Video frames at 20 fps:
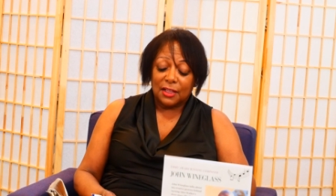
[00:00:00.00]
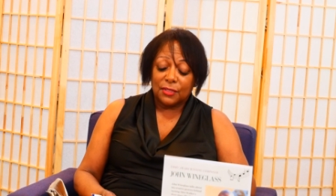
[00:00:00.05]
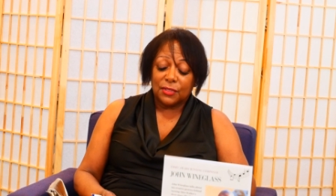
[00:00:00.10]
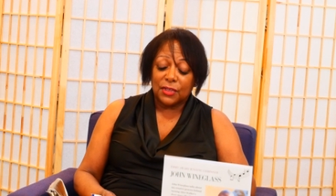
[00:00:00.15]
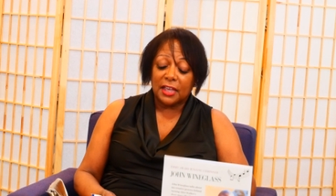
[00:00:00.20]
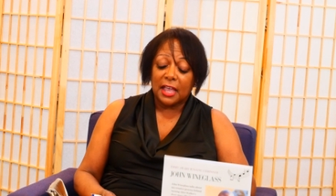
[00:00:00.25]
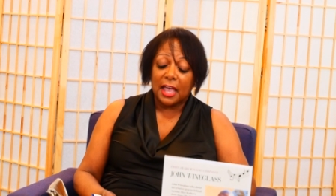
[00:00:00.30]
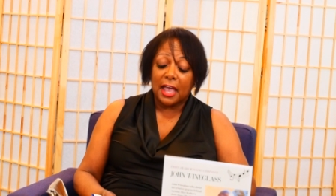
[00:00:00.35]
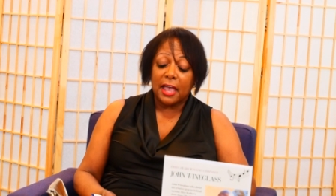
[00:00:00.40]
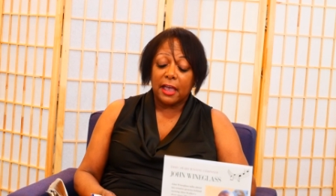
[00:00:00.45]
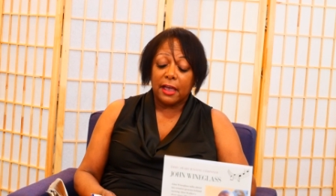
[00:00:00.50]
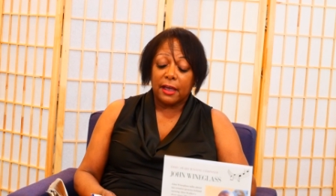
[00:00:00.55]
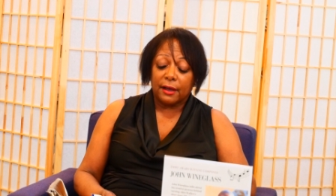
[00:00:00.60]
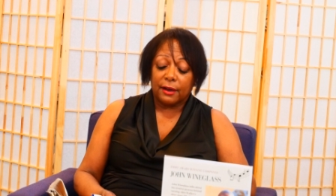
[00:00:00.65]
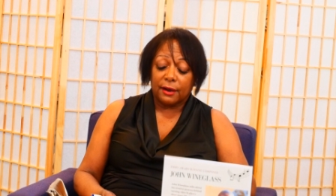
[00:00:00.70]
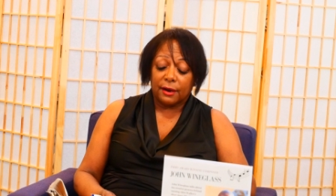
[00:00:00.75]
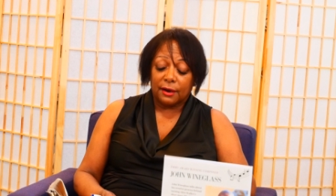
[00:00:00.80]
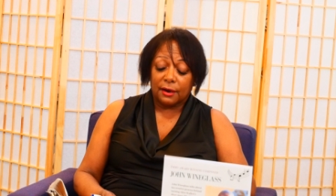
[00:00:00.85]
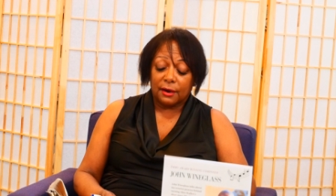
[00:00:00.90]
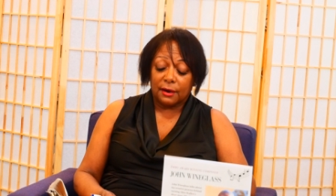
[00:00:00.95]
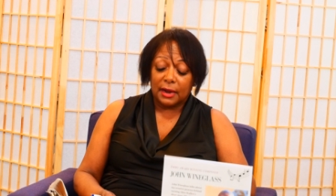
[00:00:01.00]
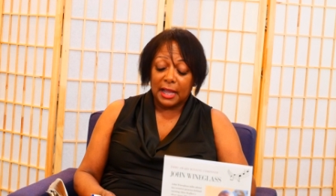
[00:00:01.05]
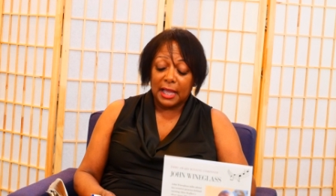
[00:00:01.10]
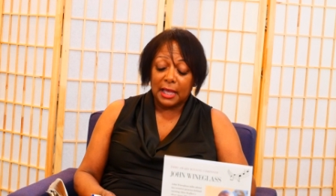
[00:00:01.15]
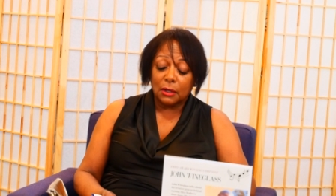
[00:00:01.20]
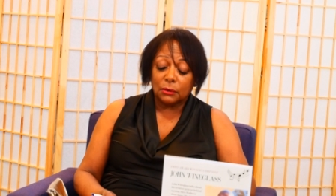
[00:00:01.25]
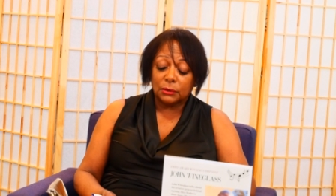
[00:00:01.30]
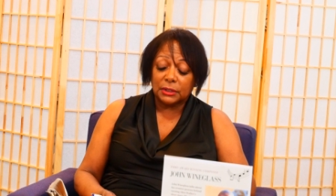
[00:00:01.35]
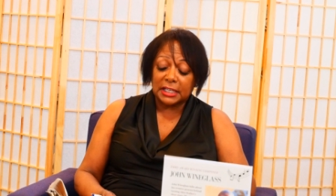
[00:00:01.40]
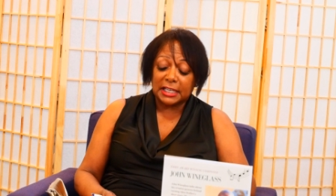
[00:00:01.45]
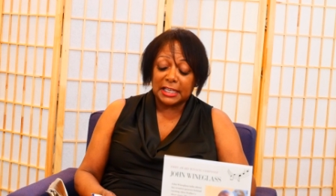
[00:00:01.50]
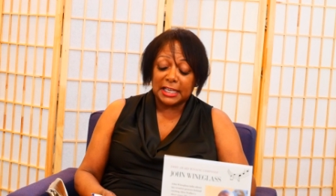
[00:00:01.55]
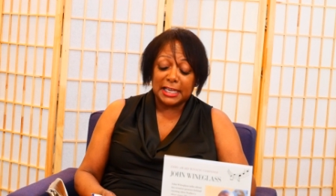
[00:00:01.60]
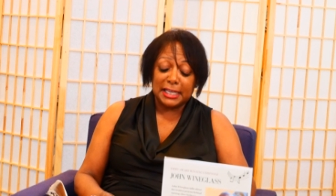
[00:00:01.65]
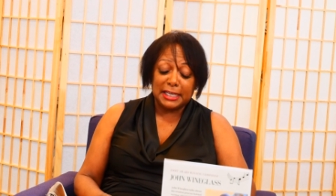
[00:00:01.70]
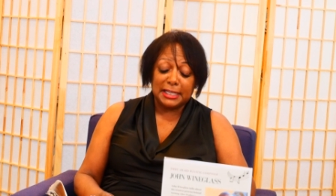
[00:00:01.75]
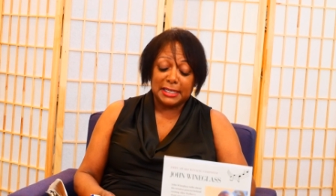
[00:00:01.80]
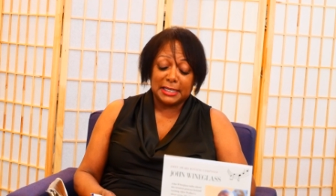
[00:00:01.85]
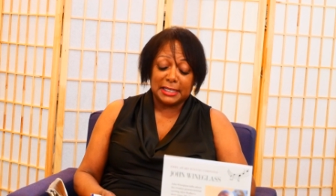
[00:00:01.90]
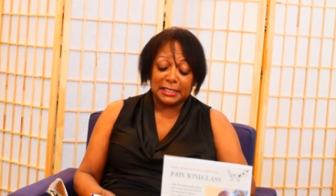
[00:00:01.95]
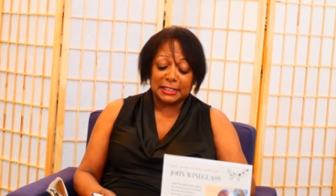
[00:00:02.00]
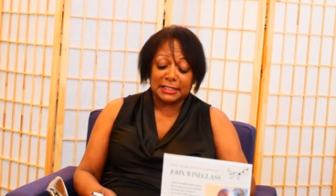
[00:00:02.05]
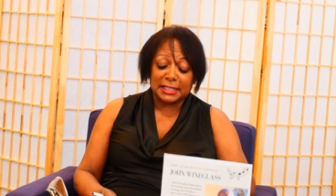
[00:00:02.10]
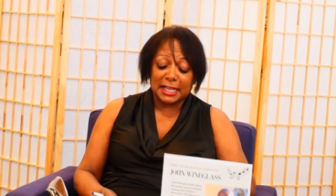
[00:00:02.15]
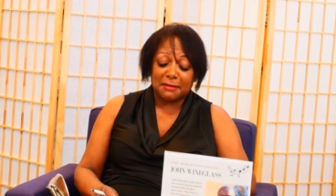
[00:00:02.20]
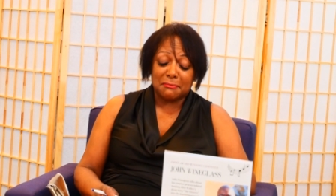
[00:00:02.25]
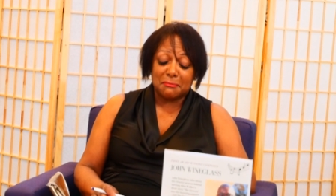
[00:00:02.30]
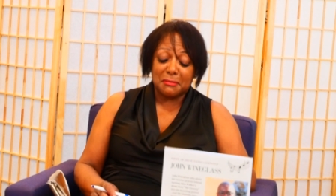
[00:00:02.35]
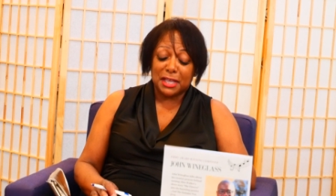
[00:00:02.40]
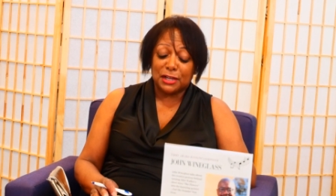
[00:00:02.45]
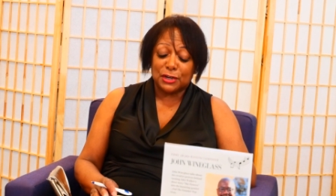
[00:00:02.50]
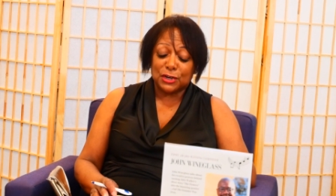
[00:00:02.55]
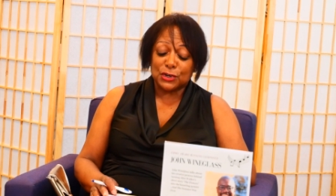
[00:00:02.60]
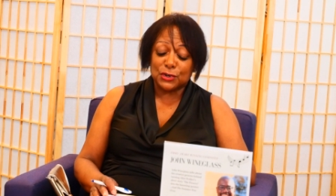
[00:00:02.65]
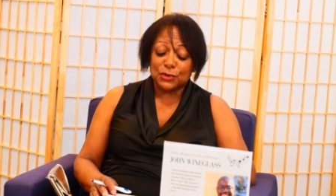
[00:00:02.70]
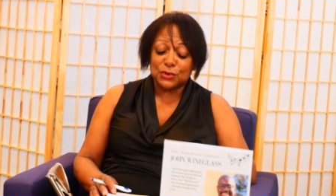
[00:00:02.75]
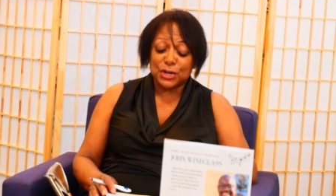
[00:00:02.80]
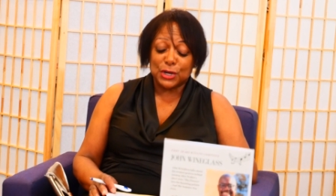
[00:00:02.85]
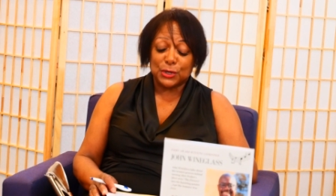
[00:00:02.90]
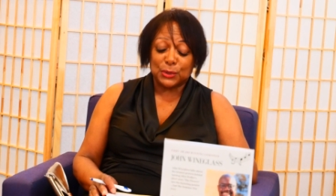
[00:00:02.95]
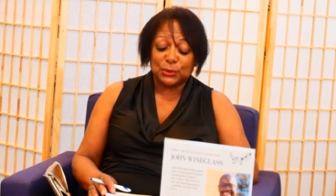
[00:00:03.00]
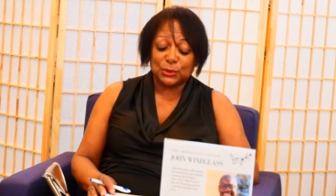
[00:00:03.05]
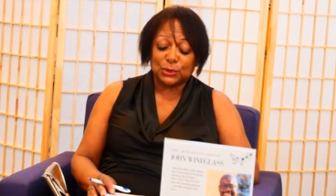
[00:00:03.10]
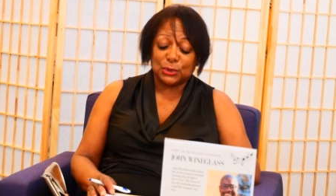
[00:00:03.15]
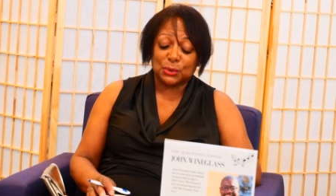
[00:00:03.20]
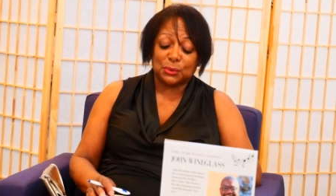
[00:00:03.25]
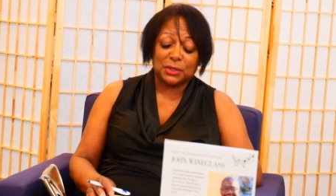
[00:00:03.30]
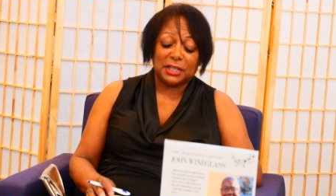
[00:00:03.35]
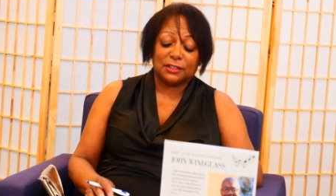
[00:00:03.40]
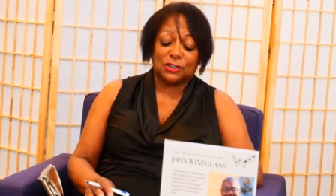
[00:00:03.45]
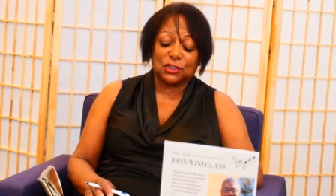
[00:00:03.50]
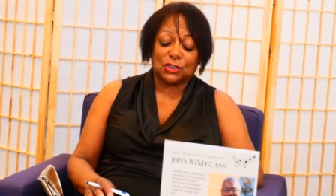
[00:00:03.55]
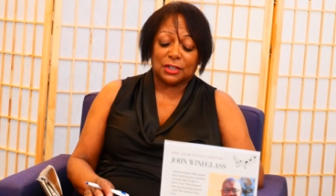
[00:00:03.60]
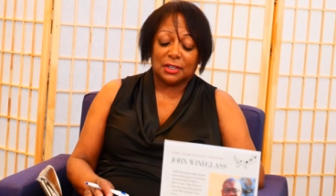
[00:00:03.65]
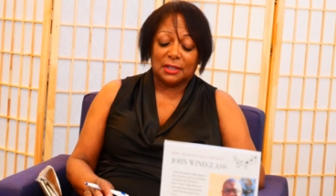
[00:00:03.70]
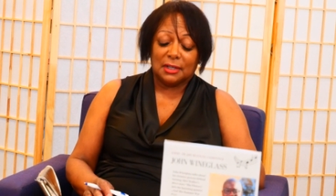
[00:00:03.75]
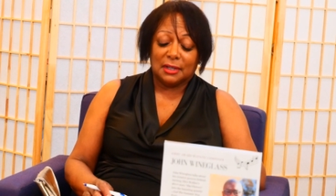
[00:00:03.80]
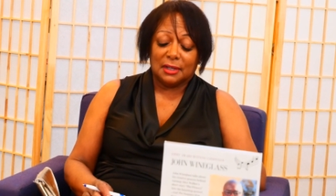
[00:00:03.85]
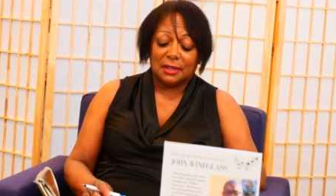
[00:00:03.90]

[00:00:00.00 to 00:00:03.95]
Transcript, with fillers: The air held a keenness that made her nose twitch.